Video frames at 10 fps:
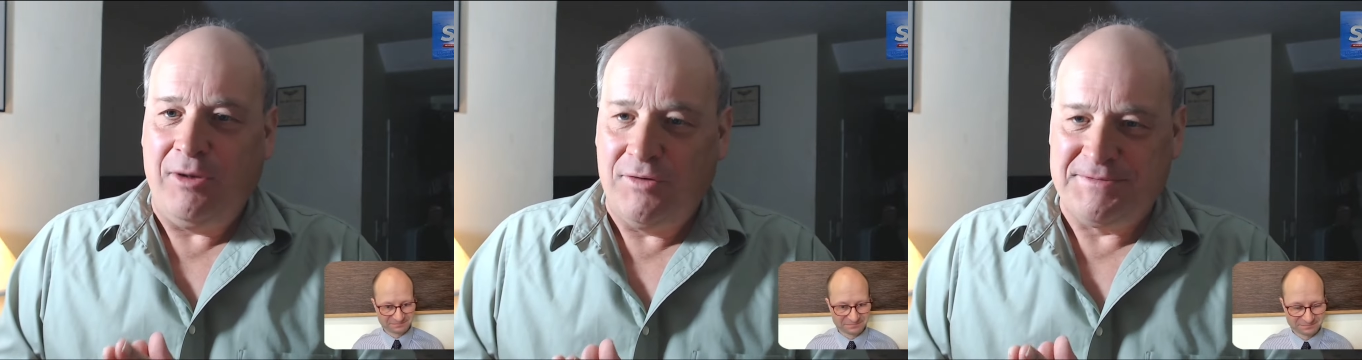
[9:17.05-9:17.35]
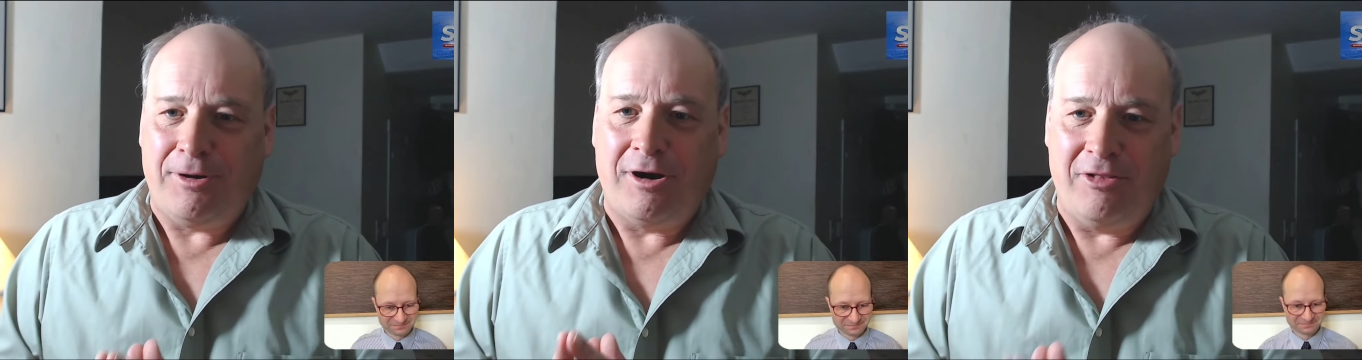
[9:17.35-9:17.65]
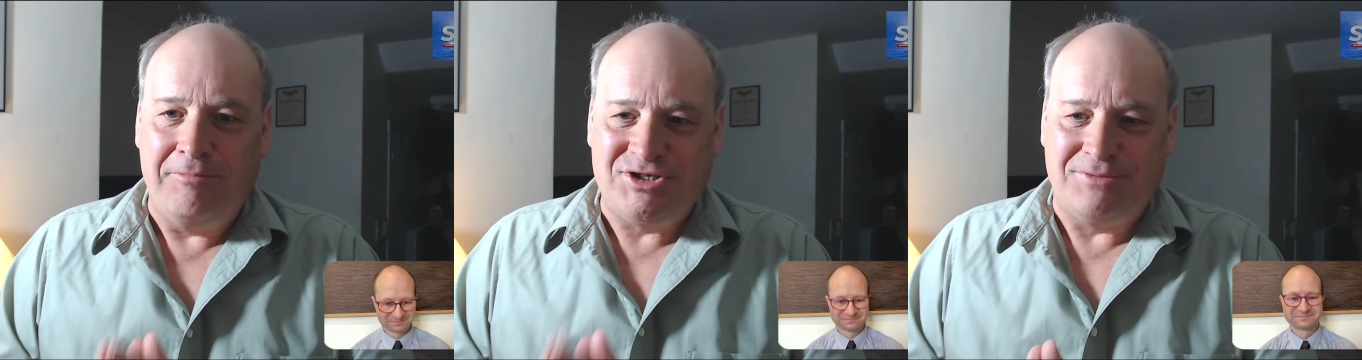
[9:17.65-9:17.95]
Speaker 1: It wasn't part
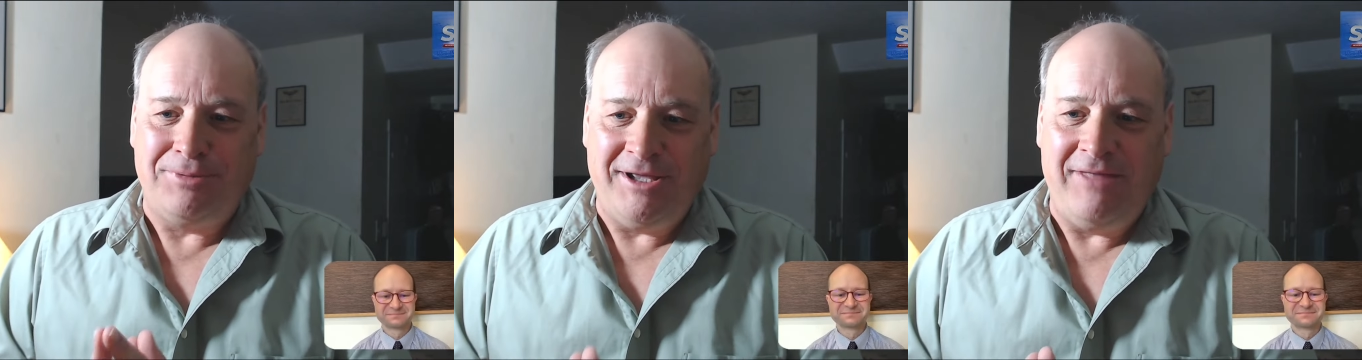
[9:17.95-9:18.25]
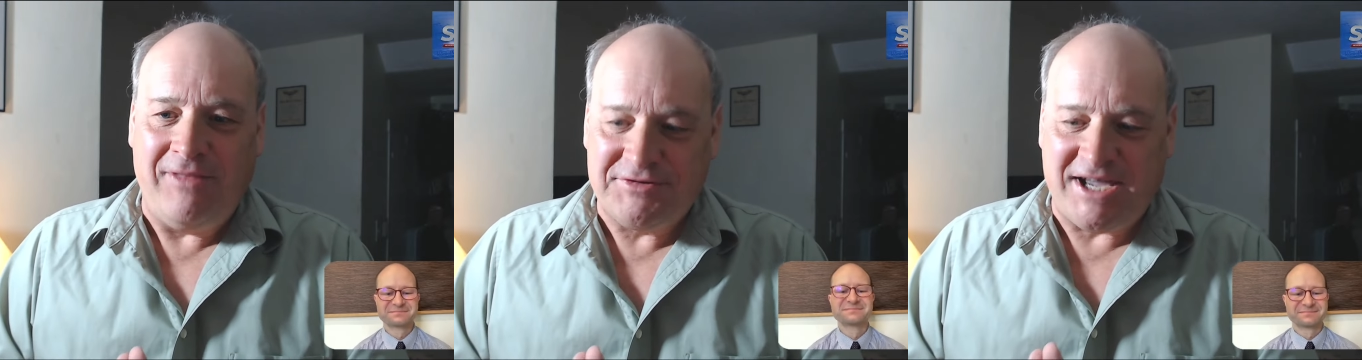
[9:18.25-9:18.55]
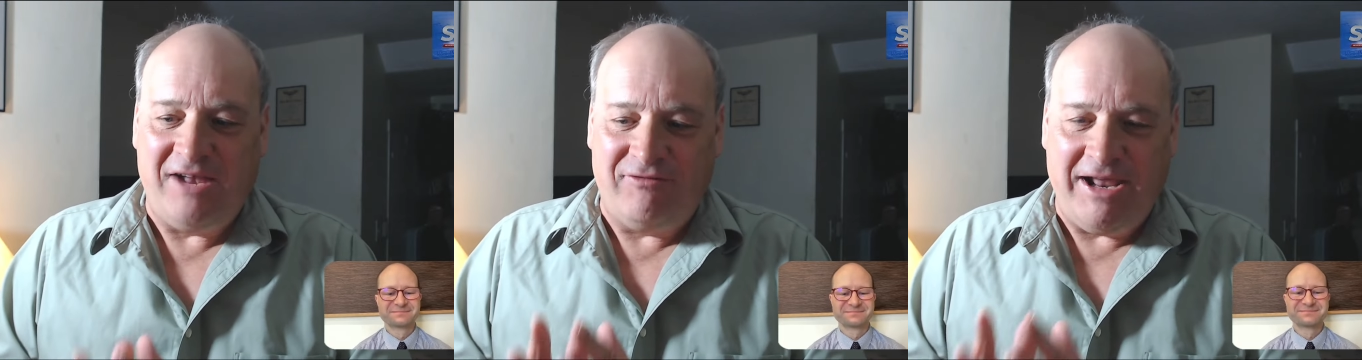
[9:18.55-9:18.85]
of the mission plan. That was
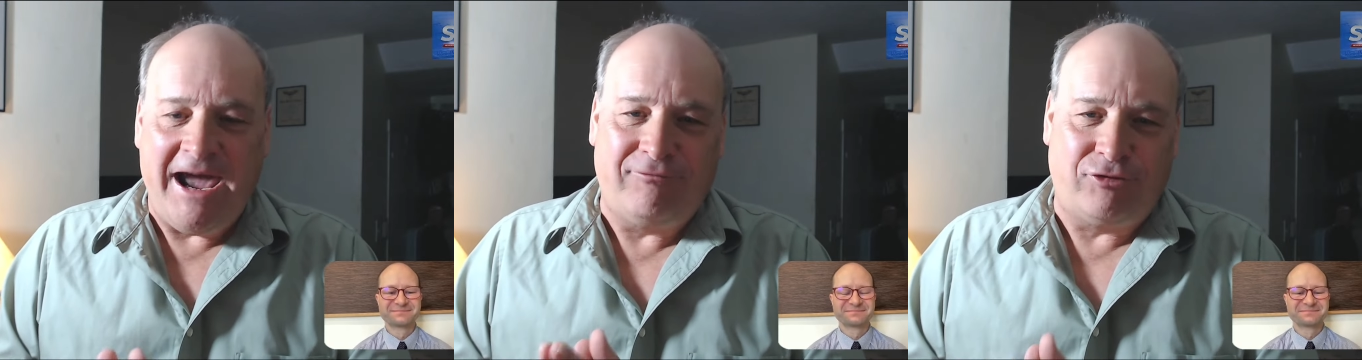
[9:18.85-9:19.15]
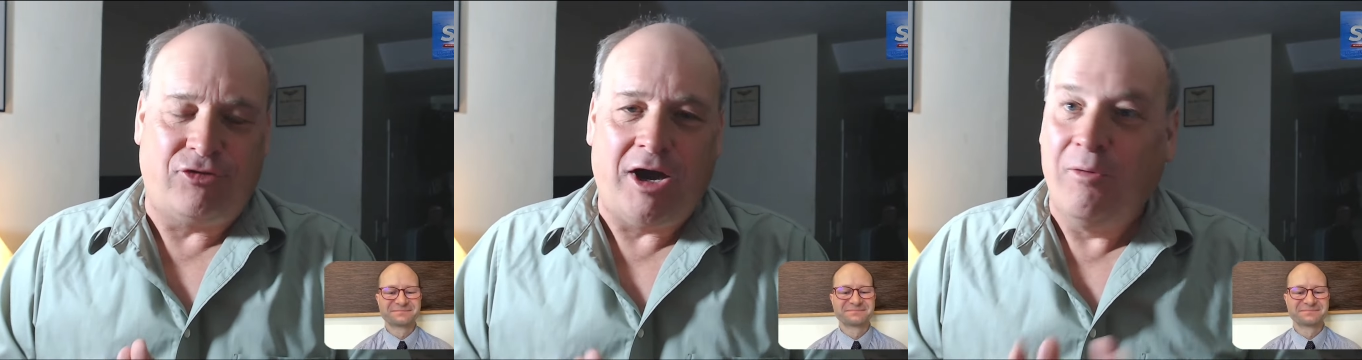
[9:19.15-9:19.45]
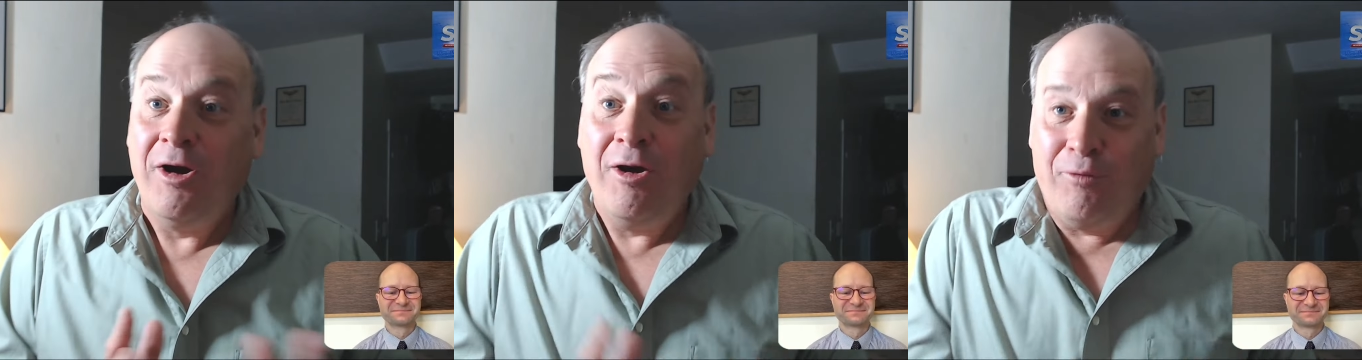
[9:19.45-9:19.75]
kind of an afterthought.